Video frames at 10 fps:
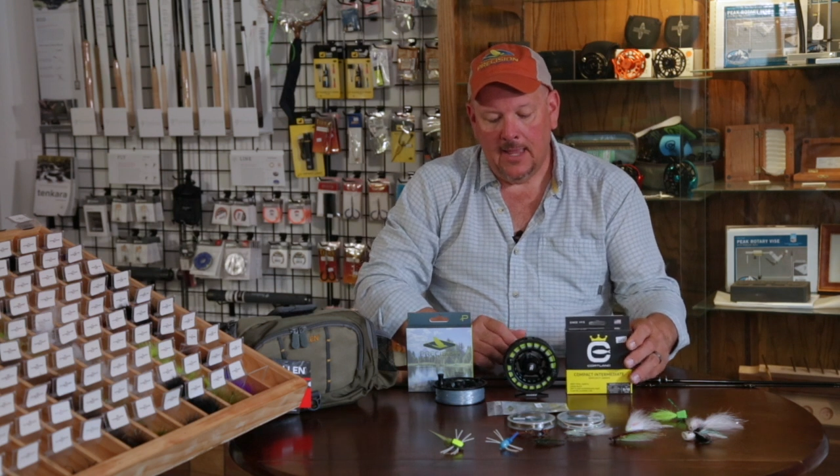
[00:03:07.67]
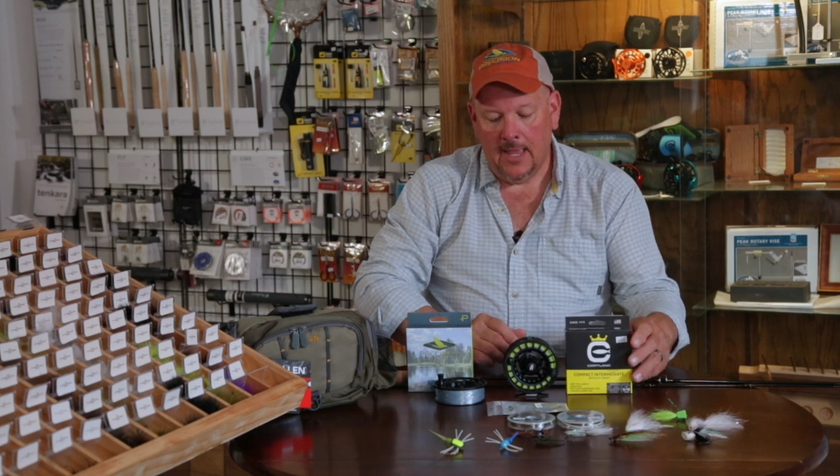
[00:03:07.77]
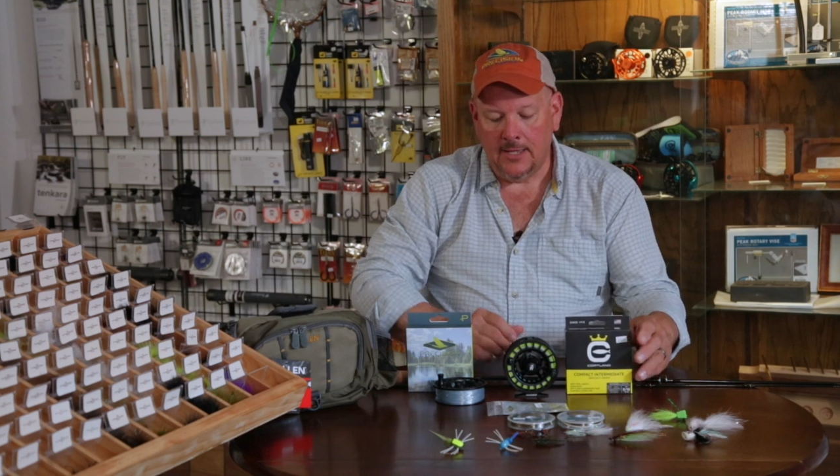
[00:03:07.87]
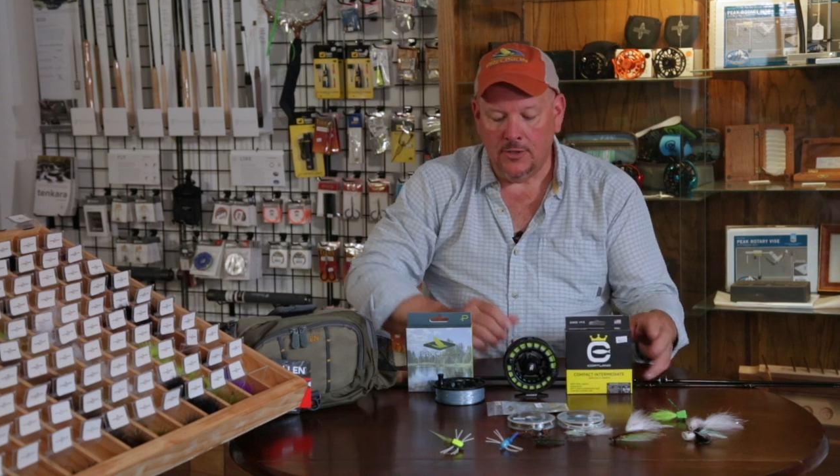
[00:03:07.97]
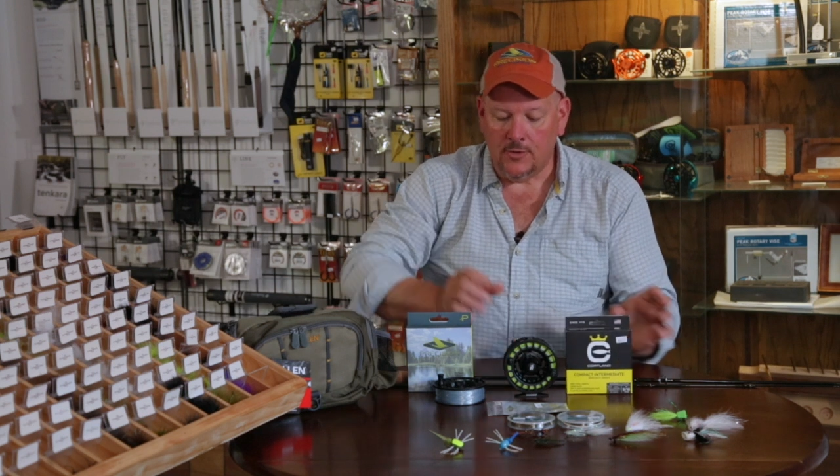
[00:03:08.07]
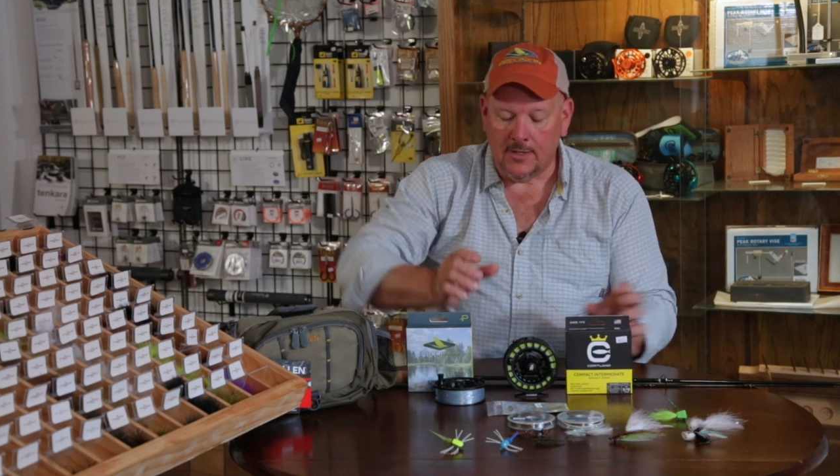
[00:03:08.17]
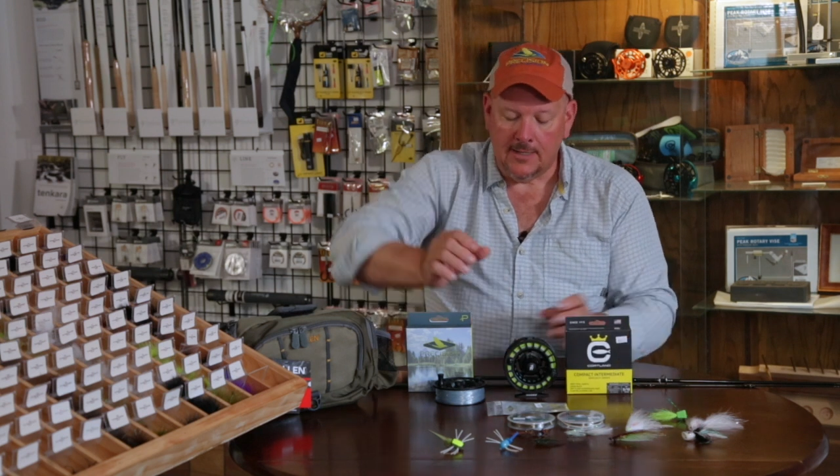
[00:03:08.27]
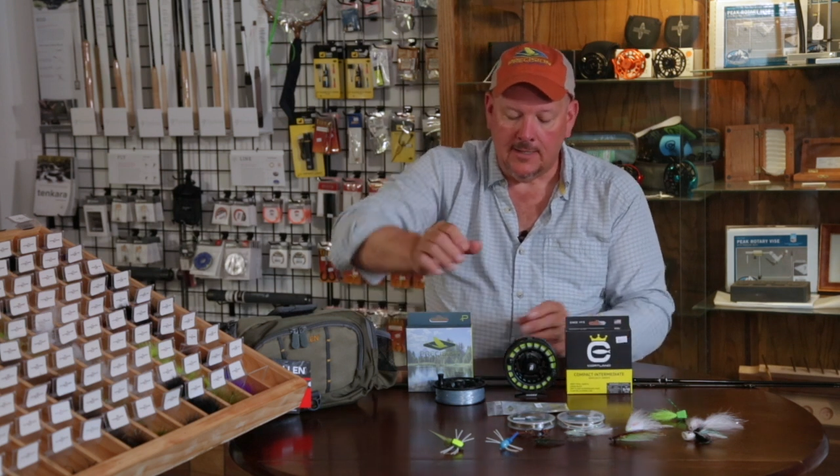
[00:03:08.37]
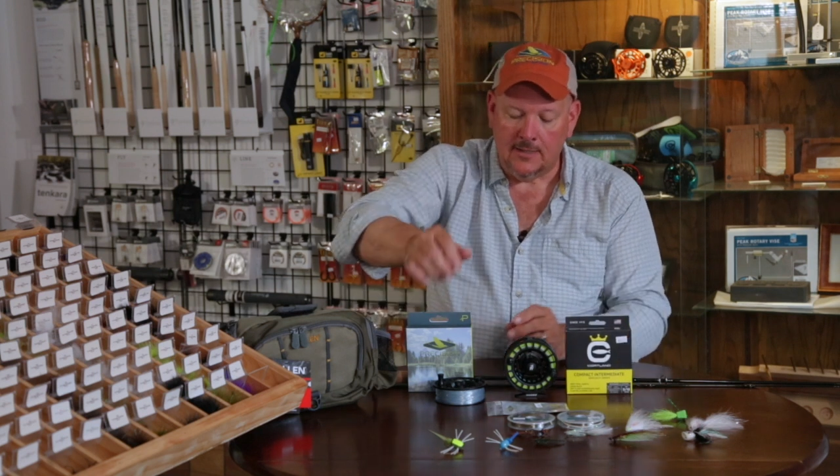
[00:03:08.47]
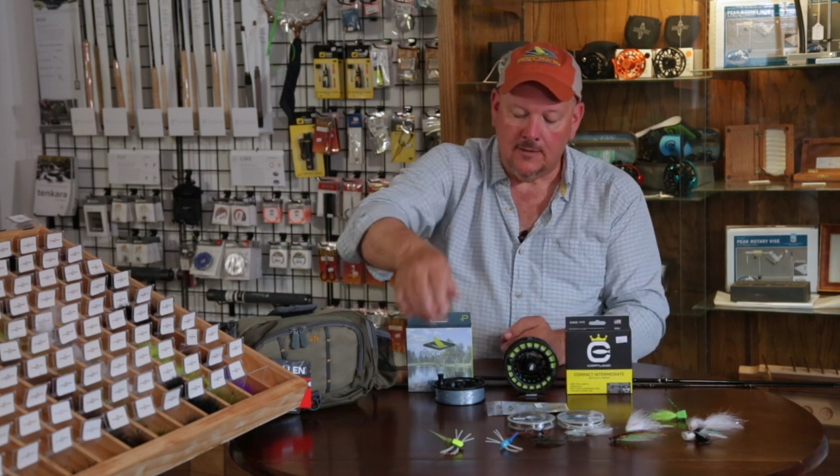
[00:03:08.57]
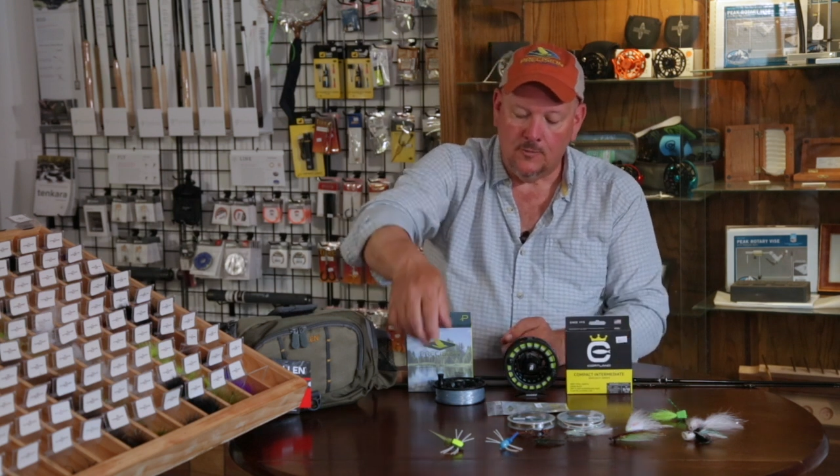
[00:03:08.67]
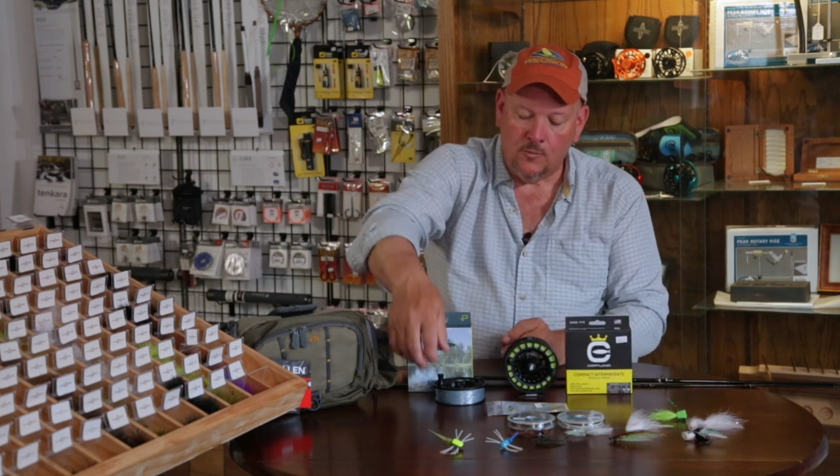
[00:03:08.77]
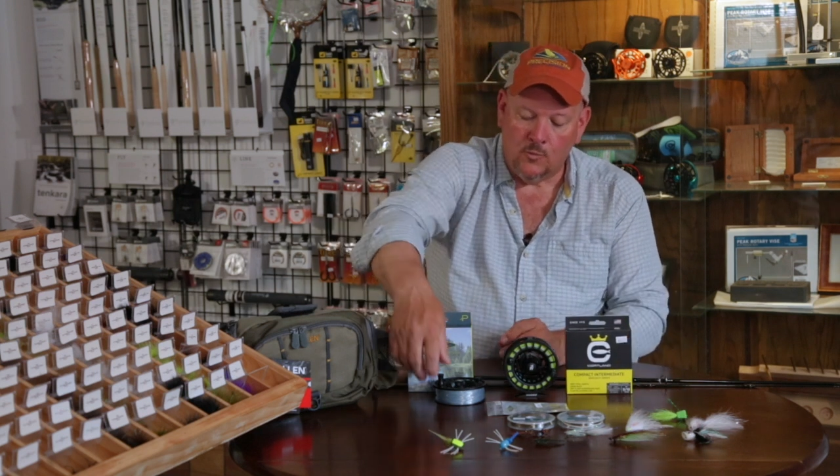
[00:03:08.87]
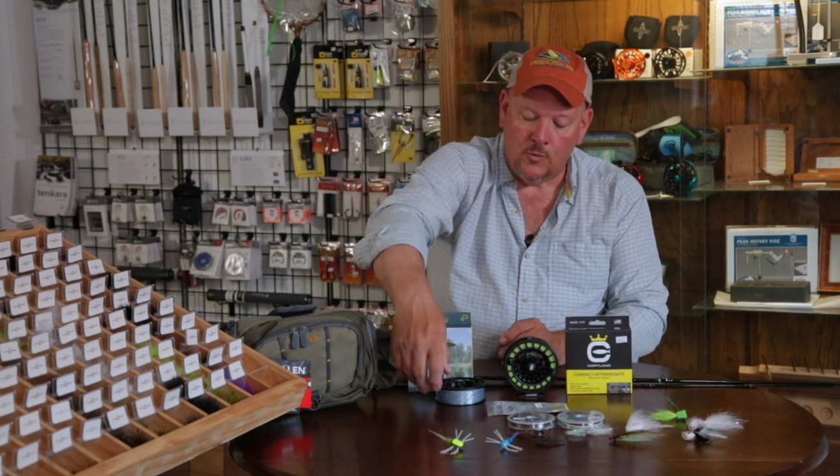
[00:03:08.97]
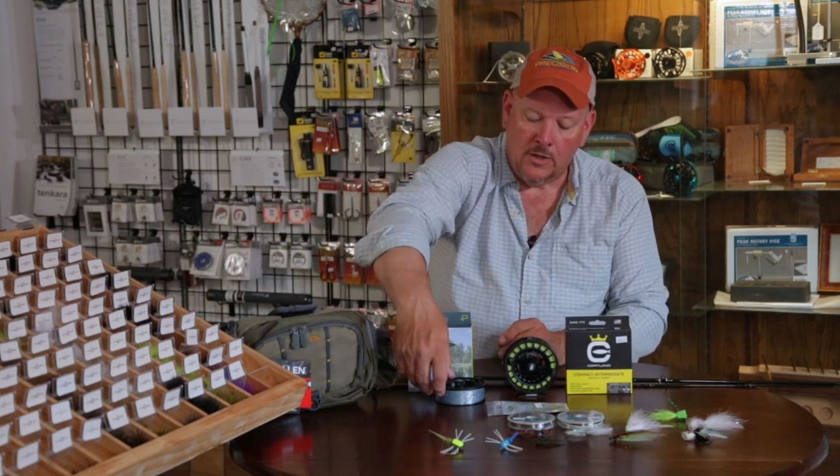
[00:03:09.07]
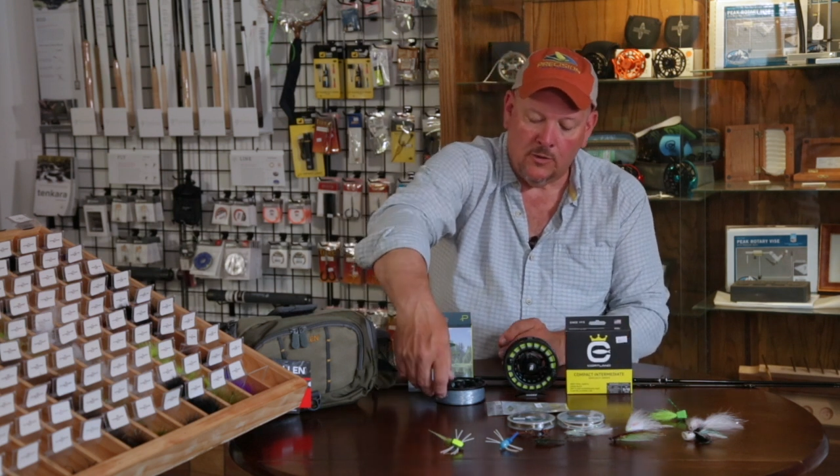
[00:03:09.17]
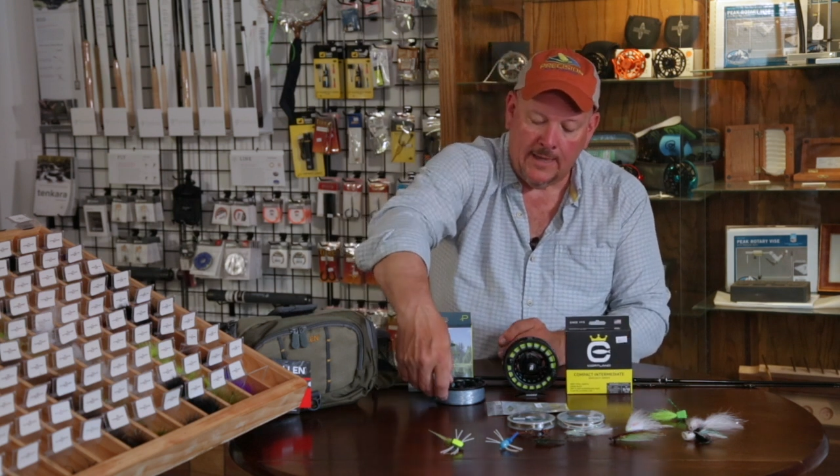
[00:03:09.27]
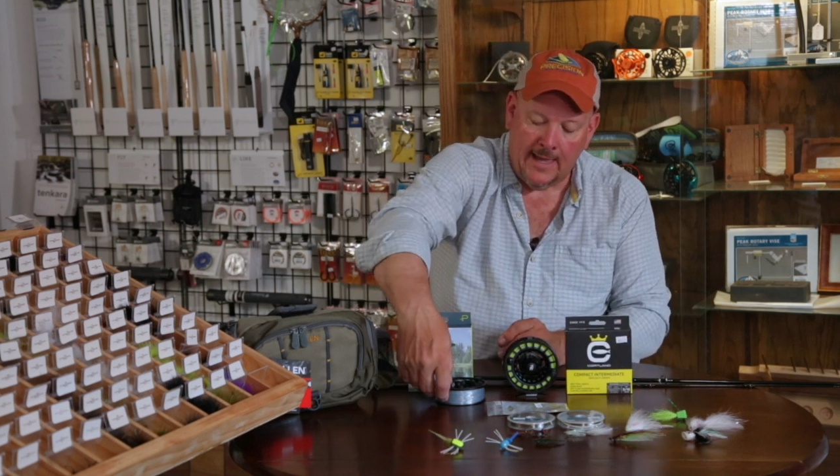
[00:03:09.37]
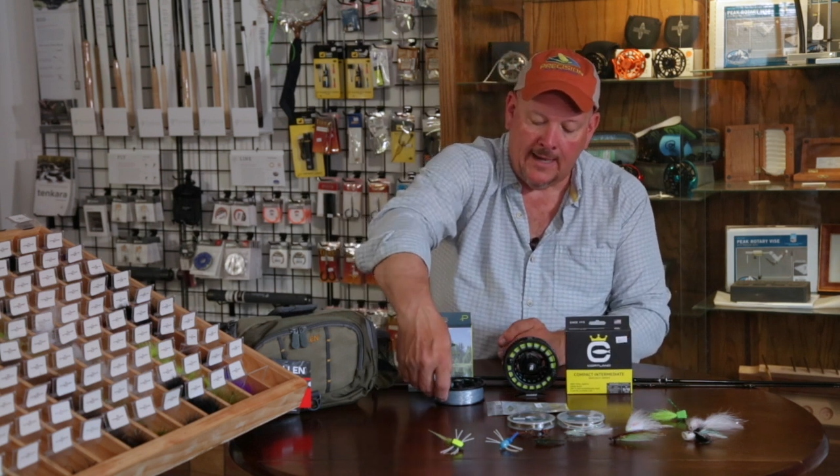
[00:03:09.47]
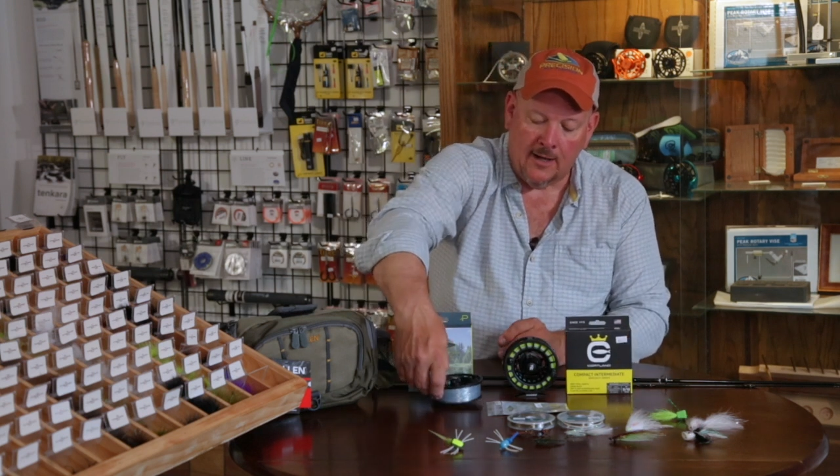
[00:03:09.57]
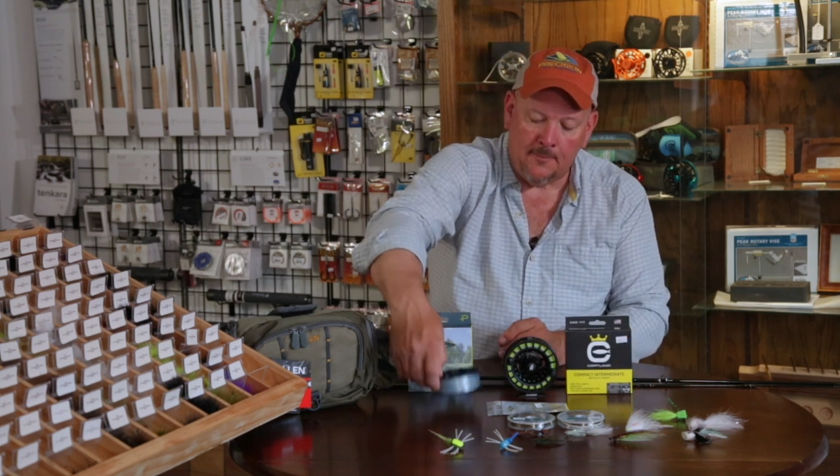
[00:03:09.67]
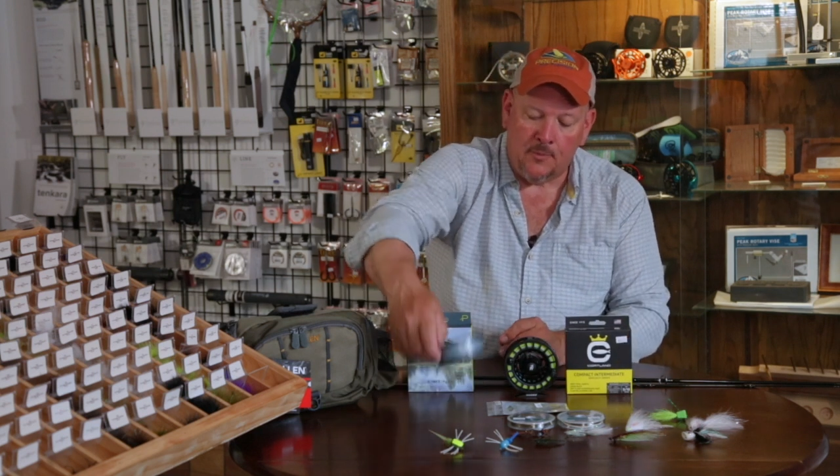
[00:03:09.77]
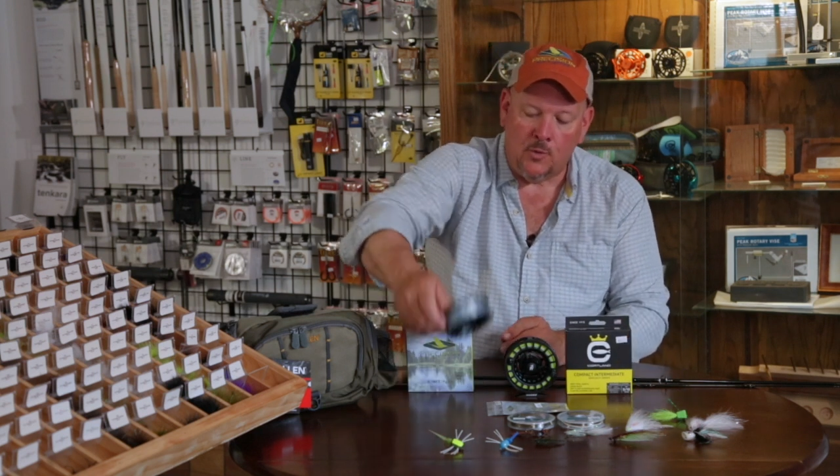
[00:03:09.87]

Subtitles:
and you can reel that up